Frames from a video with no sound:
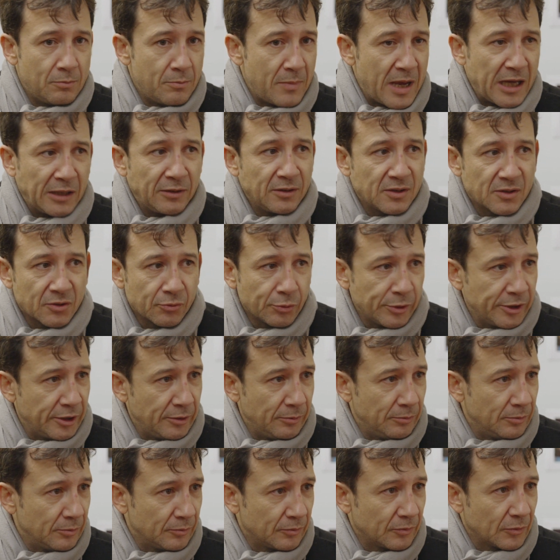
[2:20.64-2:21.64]

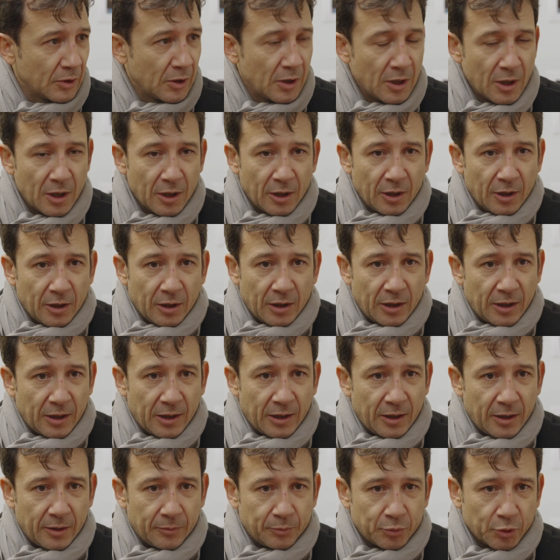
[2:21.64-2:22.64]
mainstream
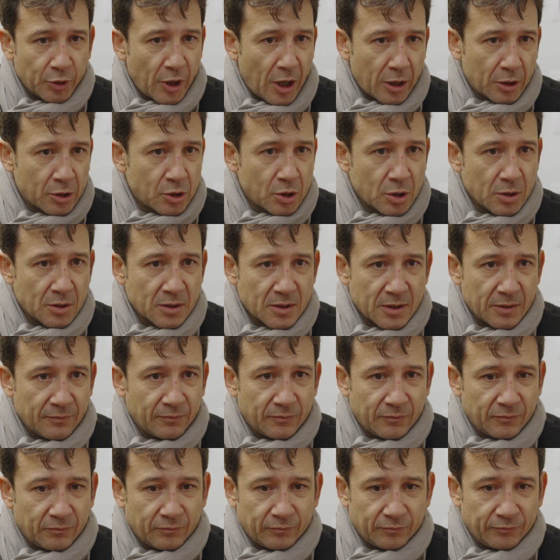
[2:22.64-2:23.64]
productions
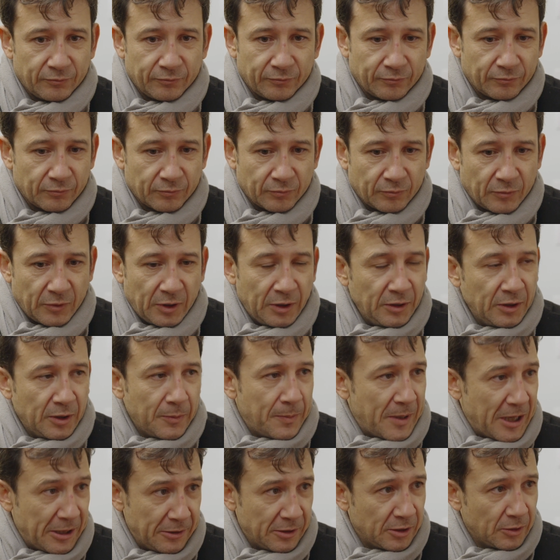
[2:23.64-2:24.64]
and
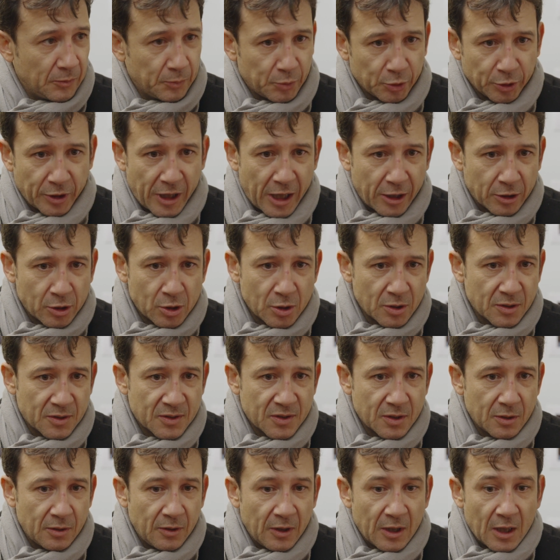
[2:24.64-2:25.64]
independent
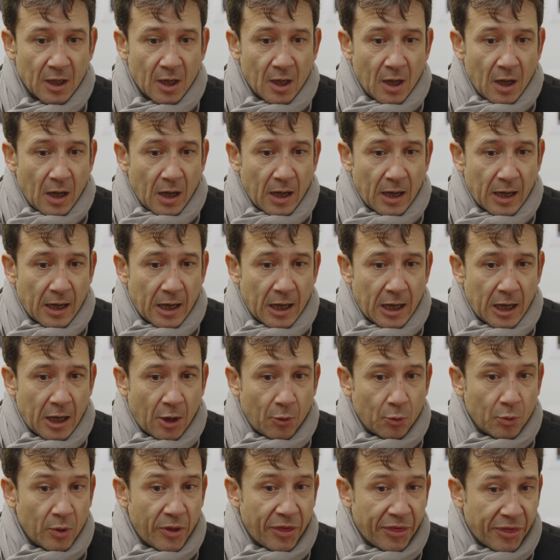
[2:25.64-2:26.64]
productions,
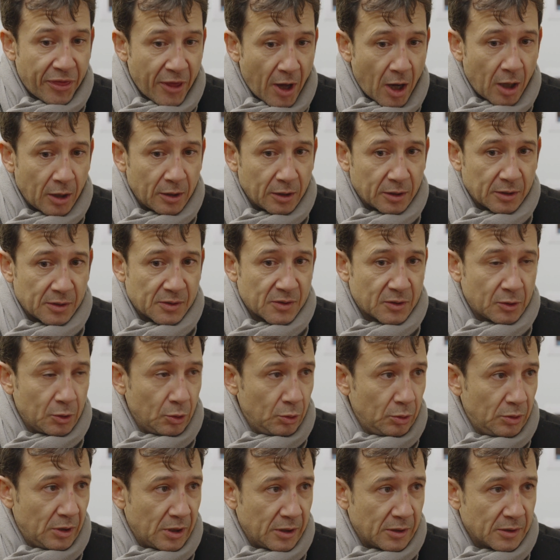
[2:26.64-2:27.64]
we thought that
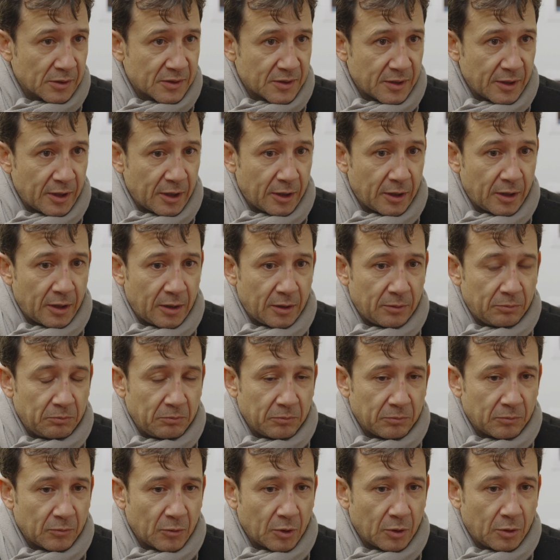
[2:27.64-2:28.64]
students
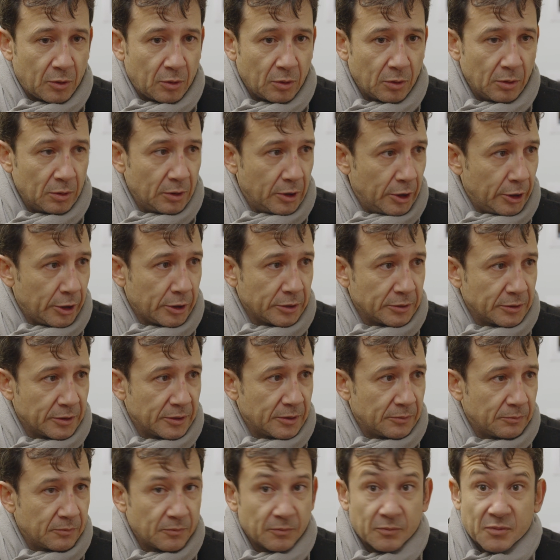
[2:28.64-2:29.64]
could
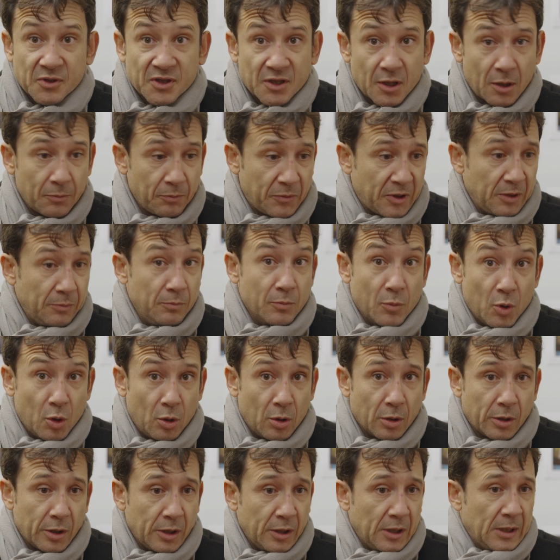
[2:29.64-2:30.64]
learn something
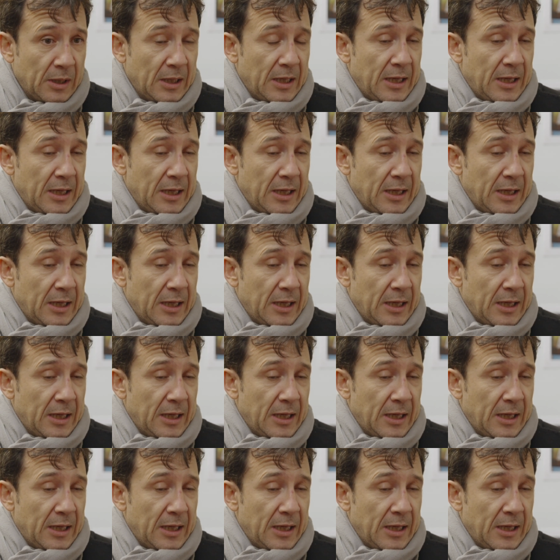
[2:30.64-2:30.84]
more